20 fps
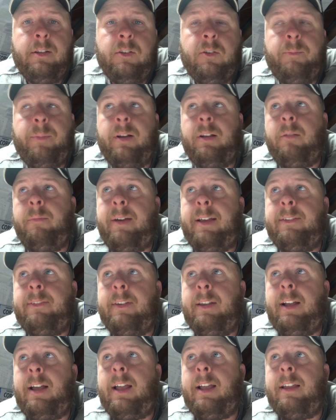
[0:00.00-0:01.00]
It's about the best
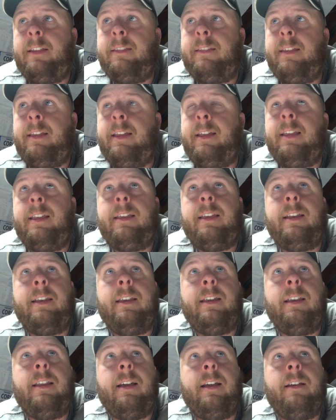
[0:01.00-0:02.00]
thing I can think,
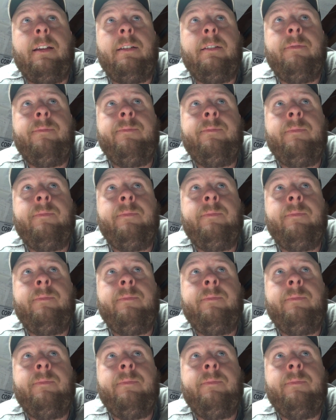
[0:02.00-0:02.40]
and uh,